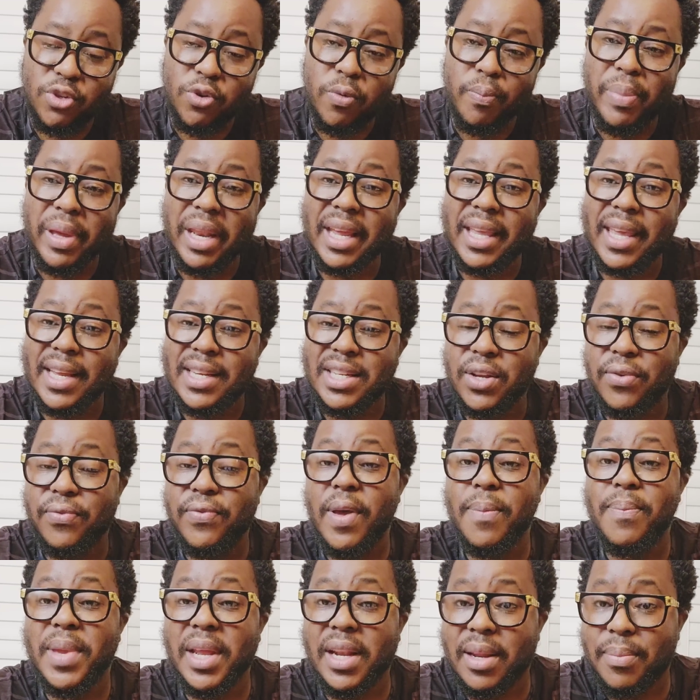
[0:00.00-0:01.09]
to Berekete
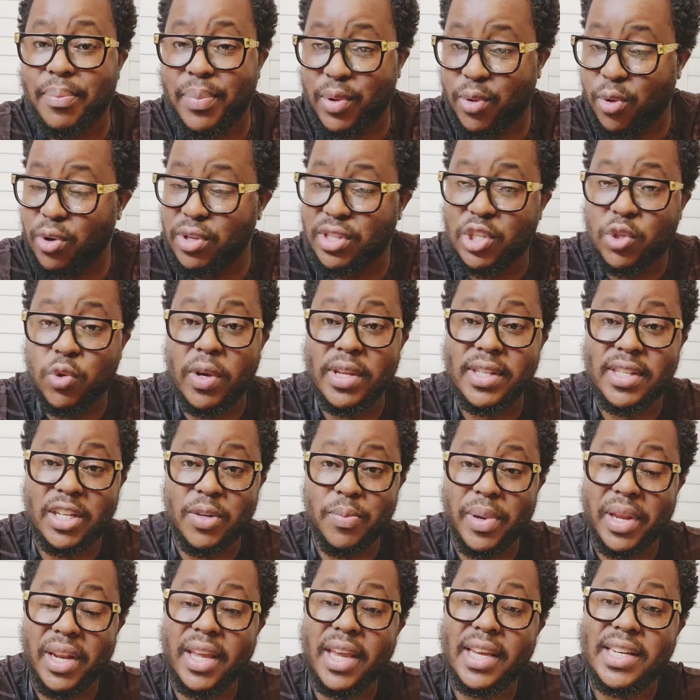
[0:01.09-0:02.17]
family, because it was at
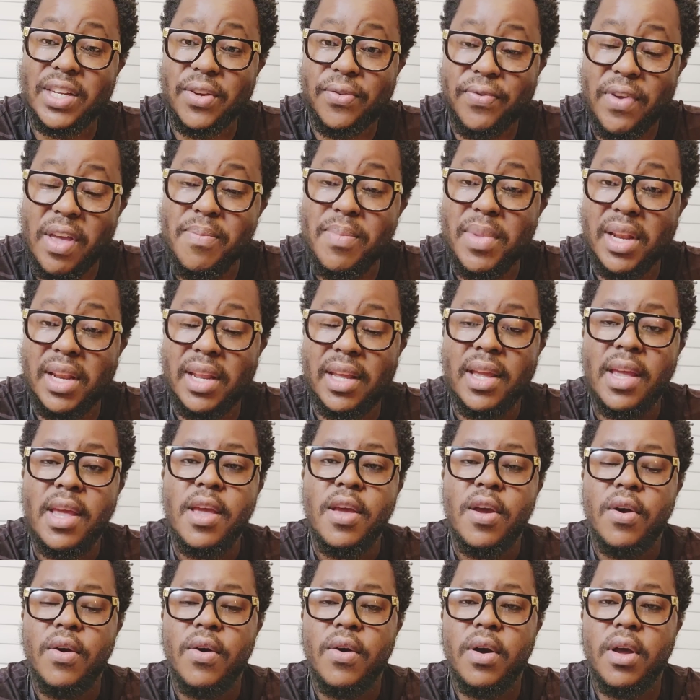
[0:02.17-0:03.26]
Berekete family
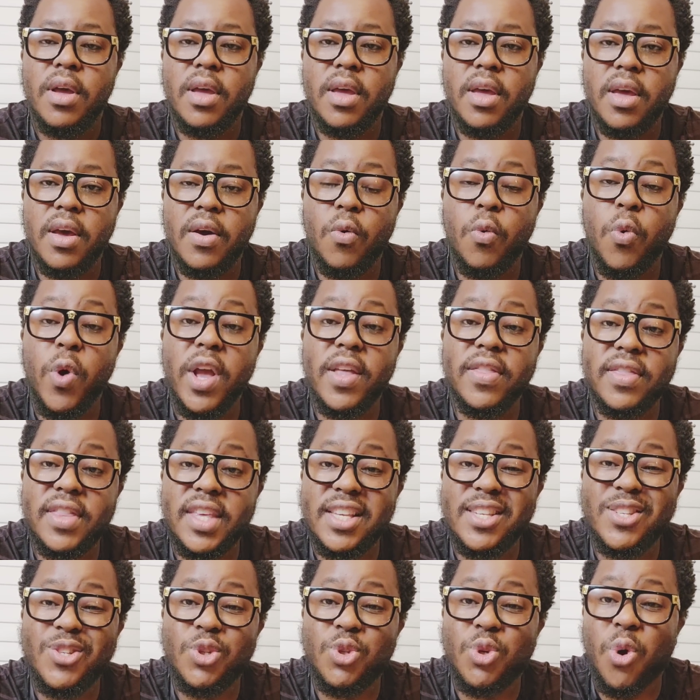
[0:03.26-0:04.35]
where
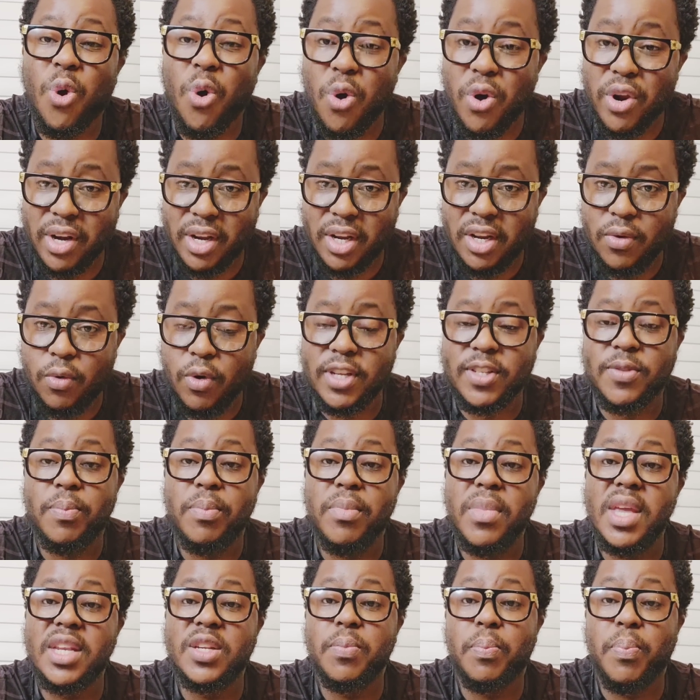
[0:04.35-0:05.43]
this story was
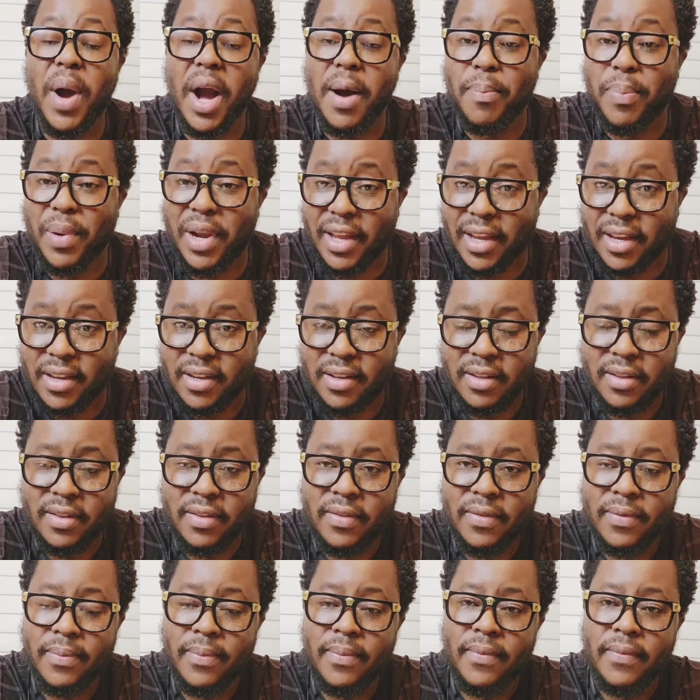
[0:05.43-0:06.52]
made public.
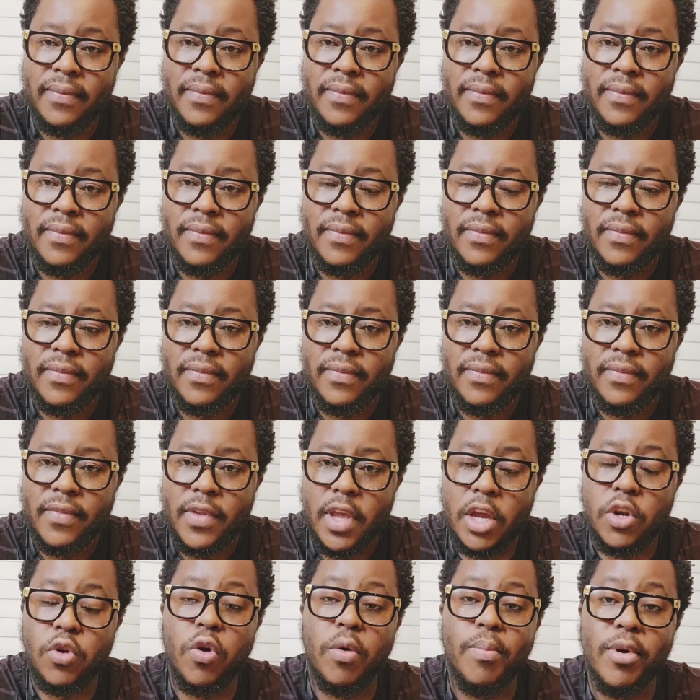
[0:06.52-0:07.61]

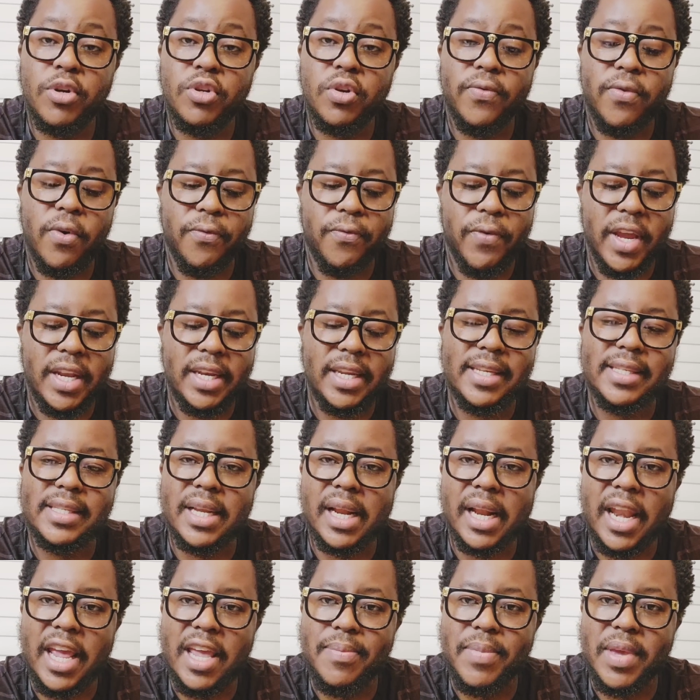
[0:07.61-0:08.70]
And Omoto Fofane is
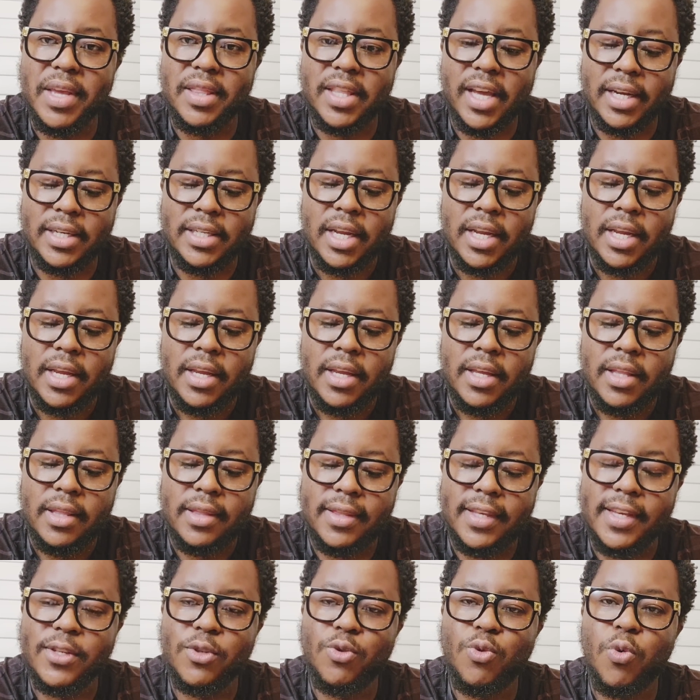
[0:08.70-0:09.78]
claiming that
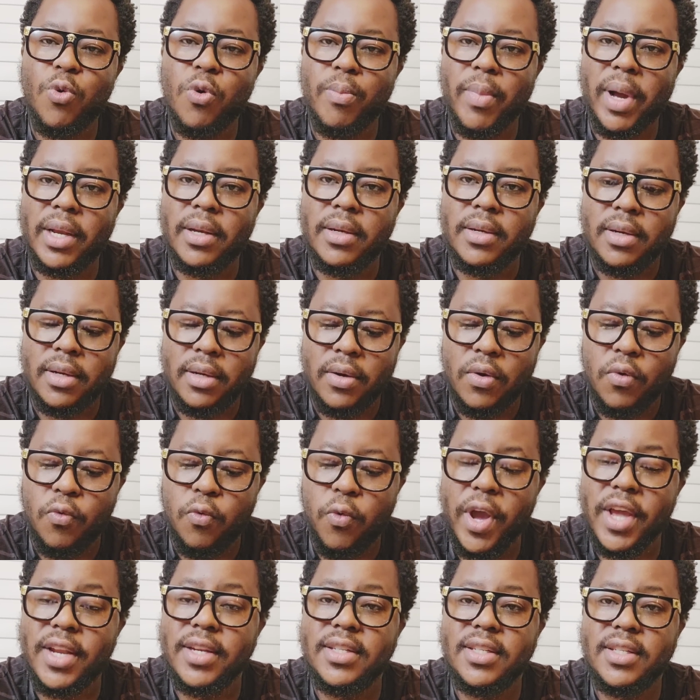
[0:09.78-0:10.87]
this woman
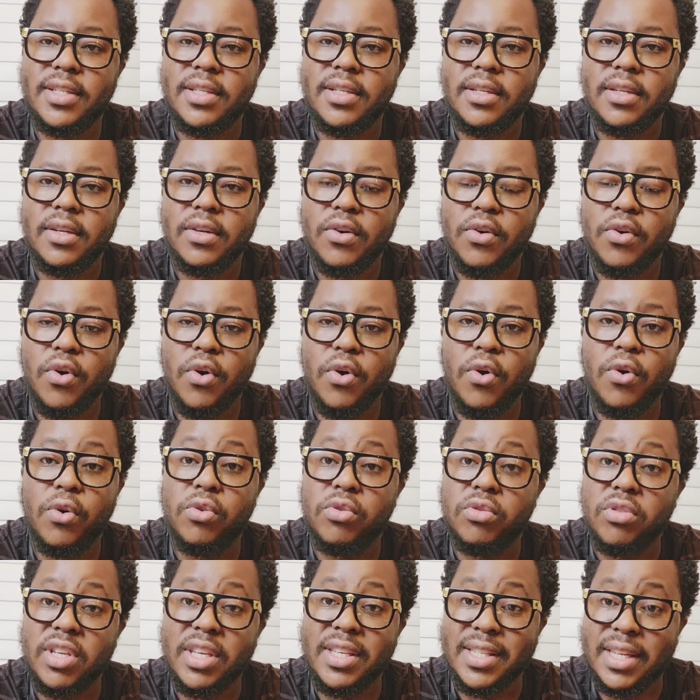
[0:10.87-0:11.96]
went or
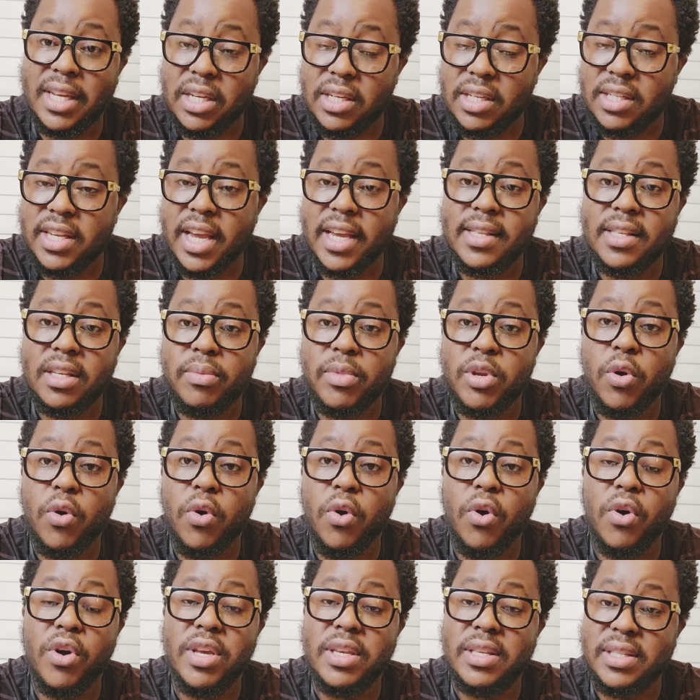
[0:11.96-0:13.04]
is criticizing me
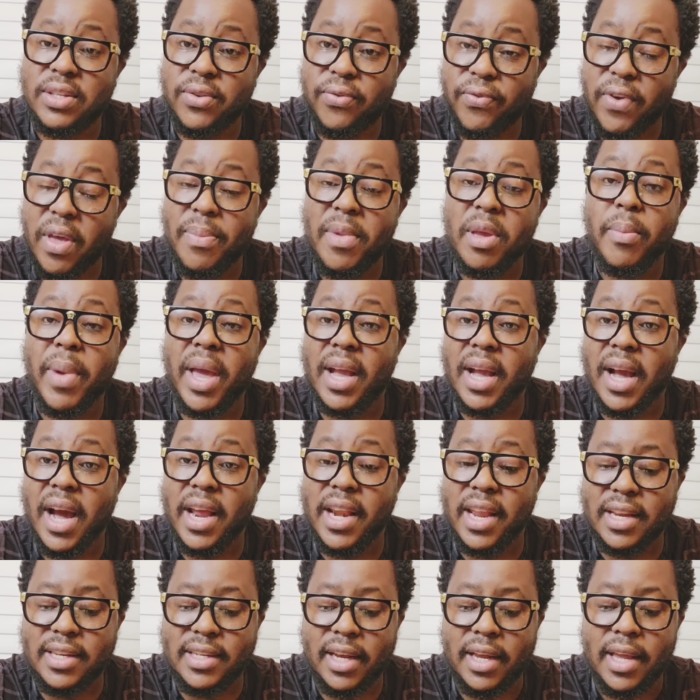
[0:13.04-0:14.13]
or is defaming my
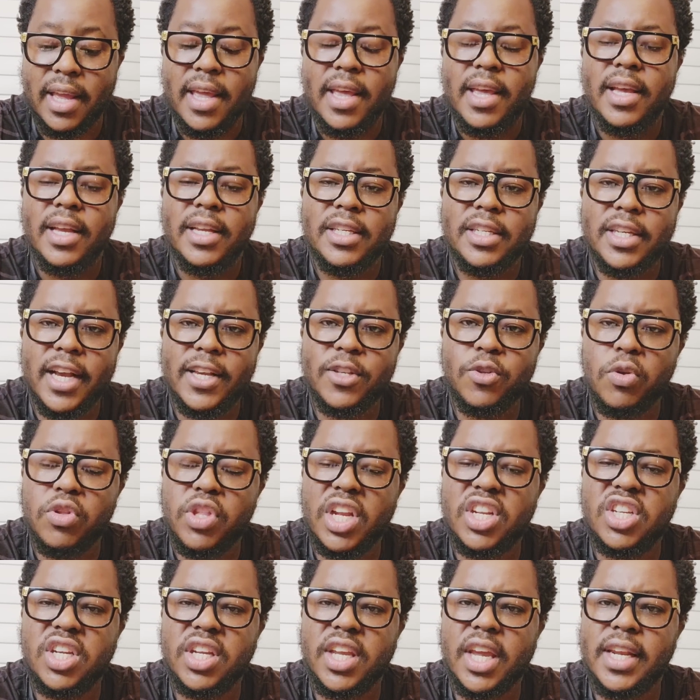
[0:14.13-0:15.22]
character just so that
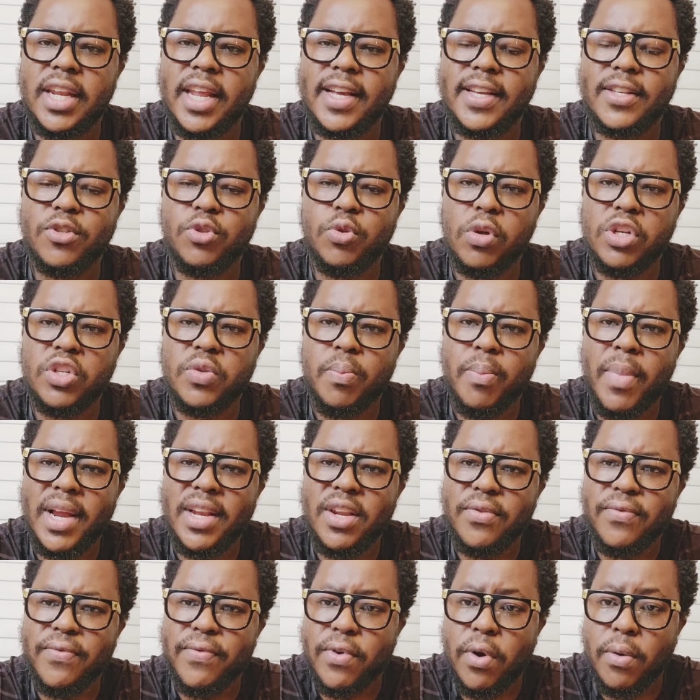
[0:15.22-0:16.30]
she can extort money
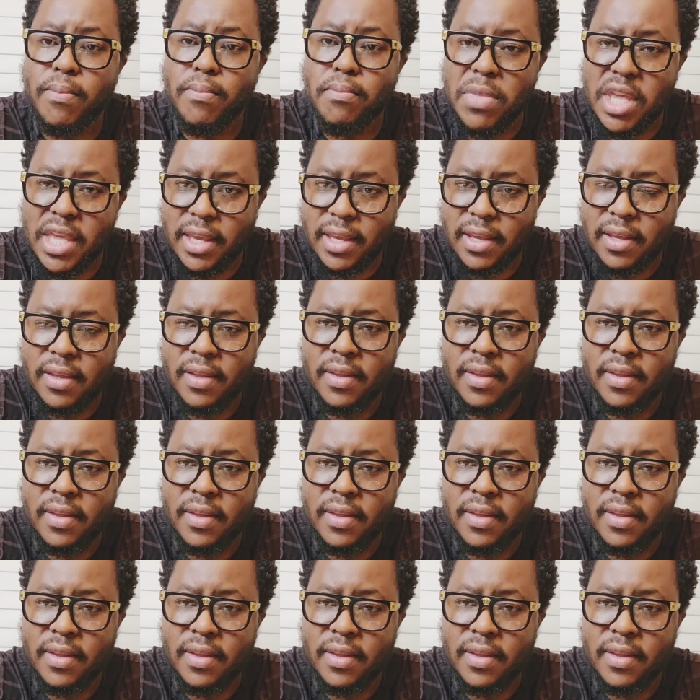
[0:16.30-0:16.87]
from me.